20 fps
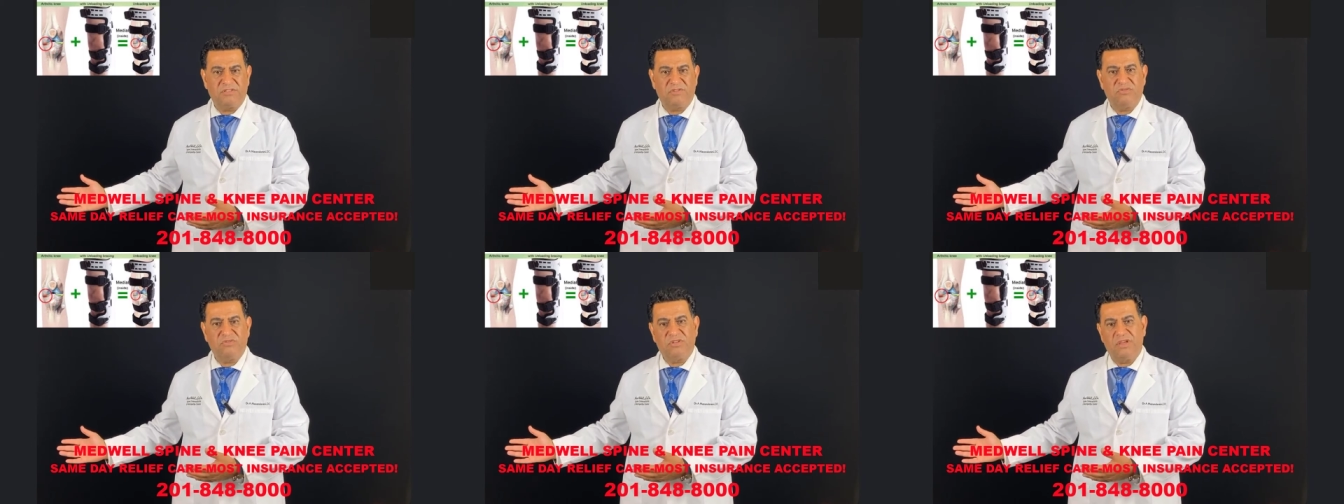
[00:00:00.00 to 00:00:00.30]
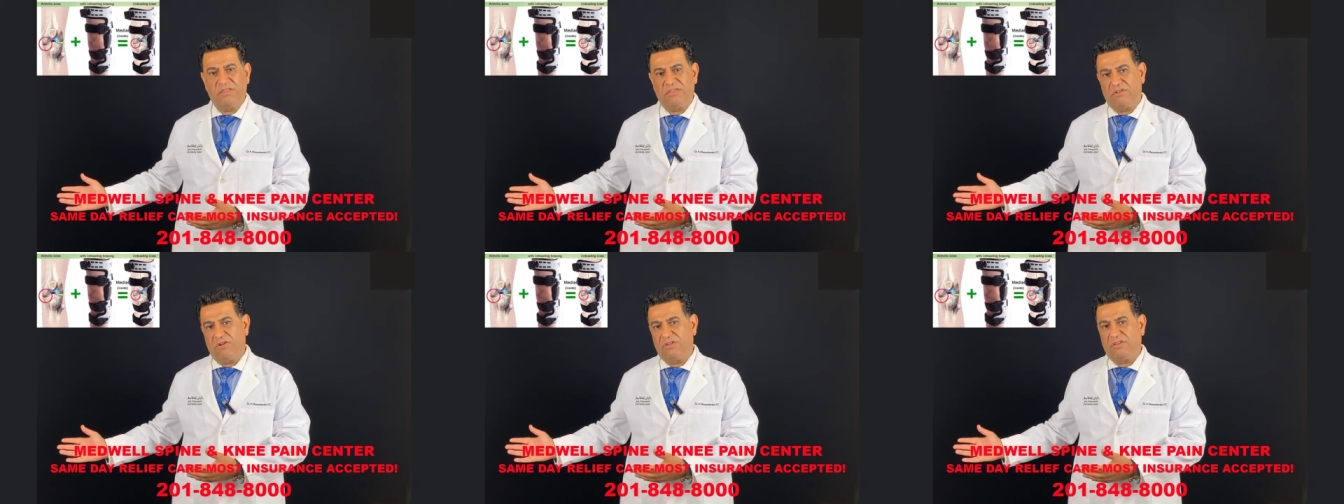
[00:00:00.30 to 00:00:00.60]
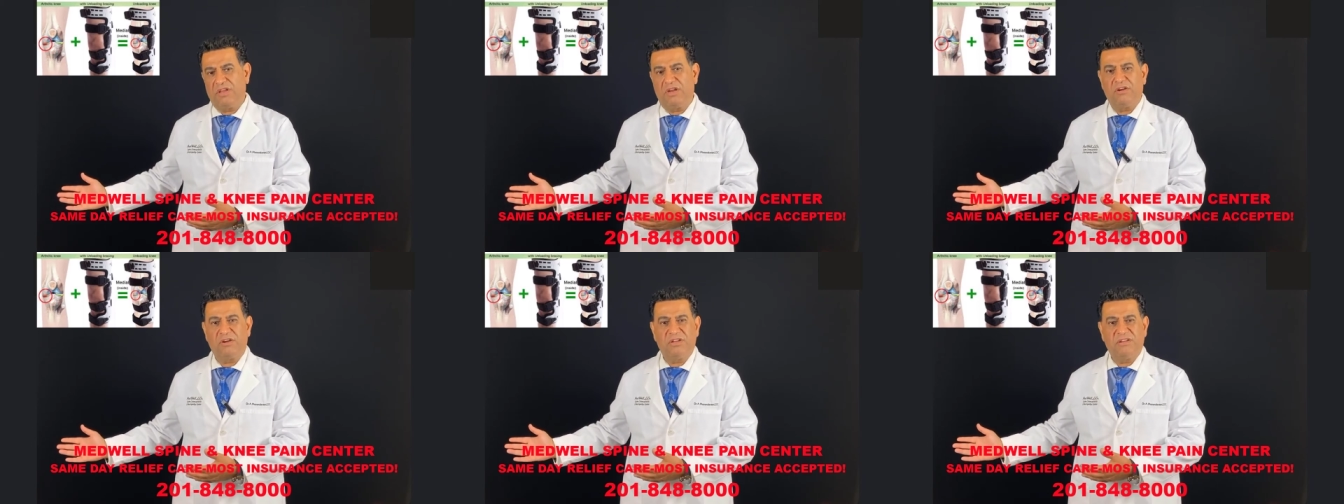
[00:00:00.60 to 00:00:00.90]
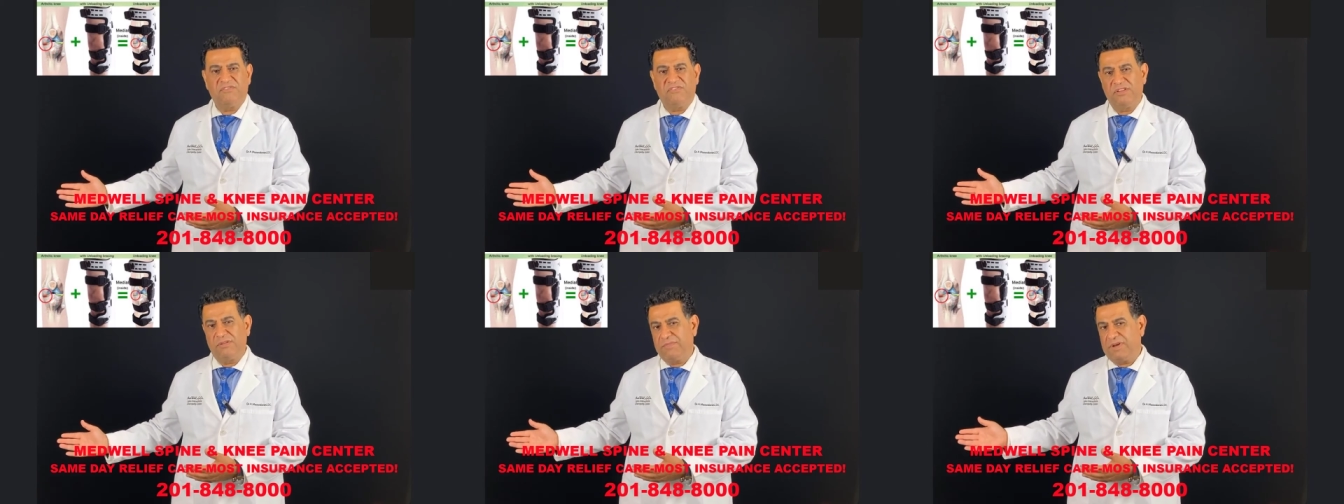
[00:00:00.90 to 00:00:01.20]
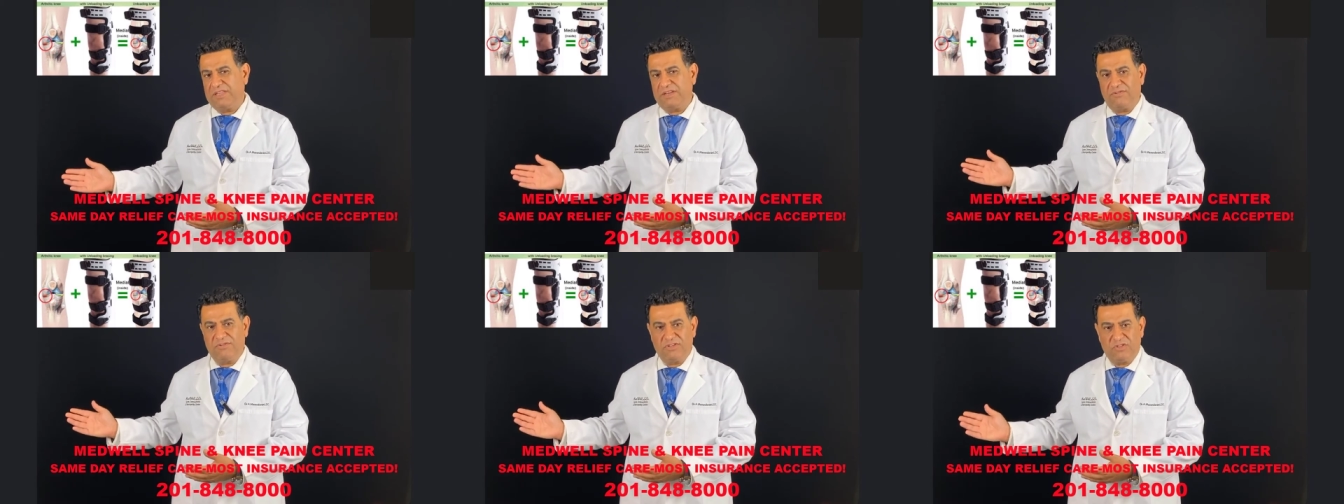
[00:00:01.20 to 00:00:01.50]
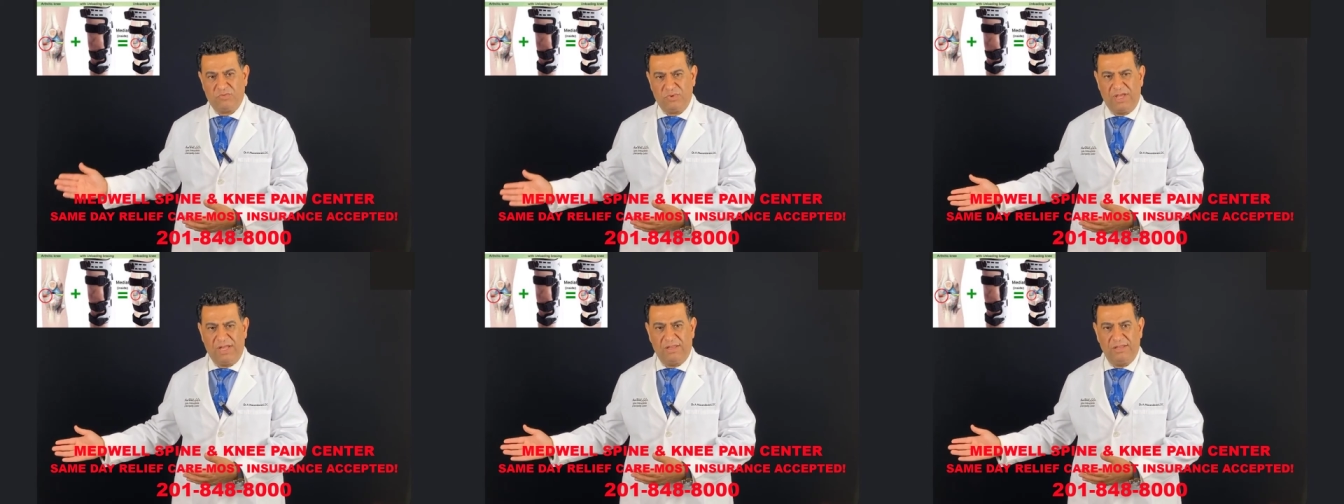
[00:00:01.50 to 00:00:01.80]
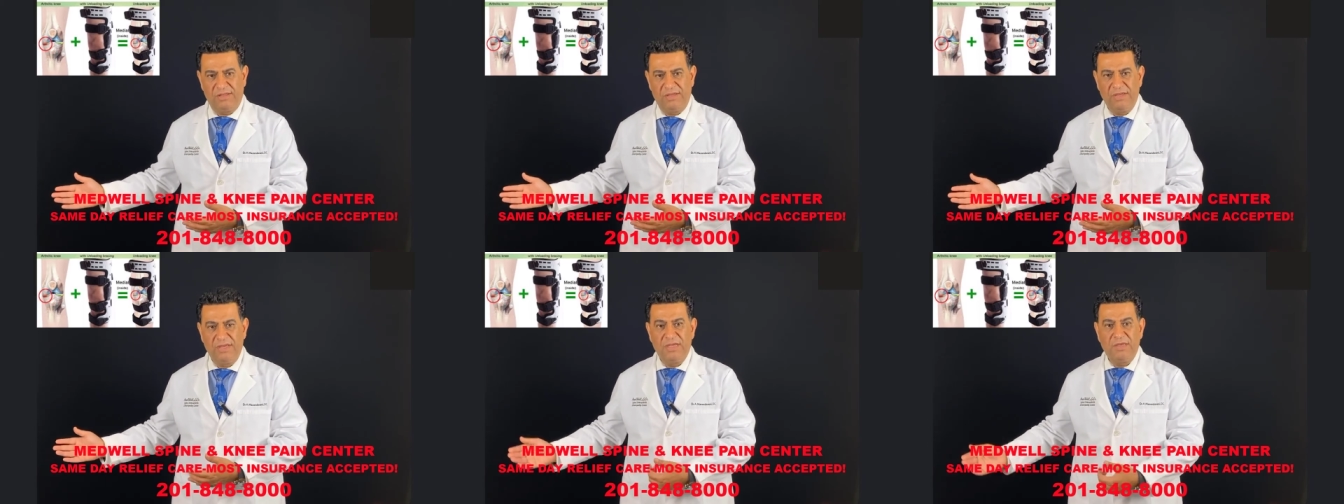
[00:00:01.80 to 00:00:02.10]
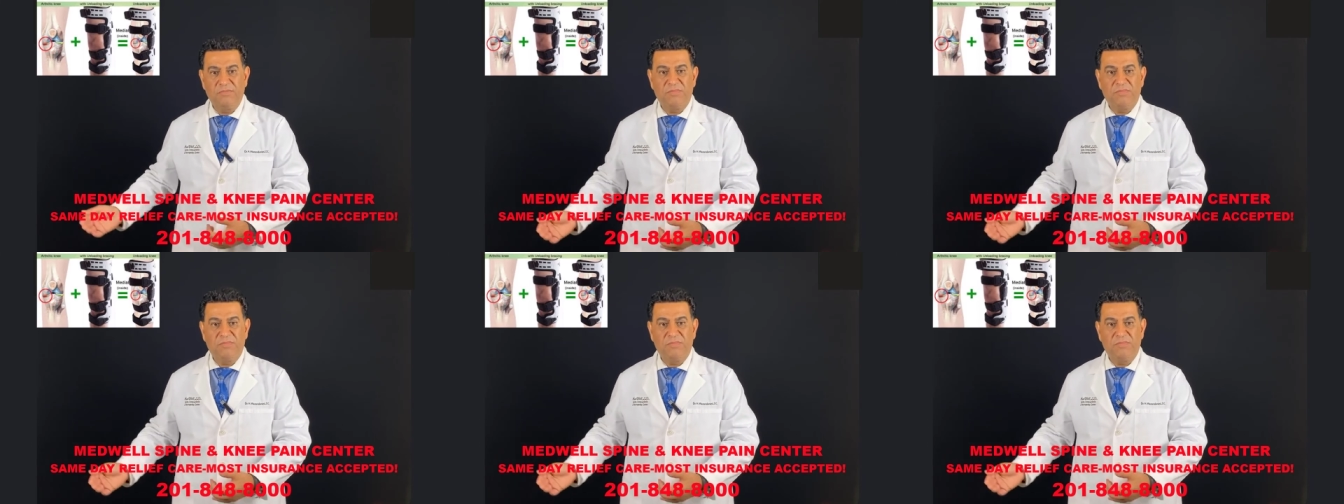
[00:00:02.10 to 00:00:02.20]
so they thought they're going to feel better as well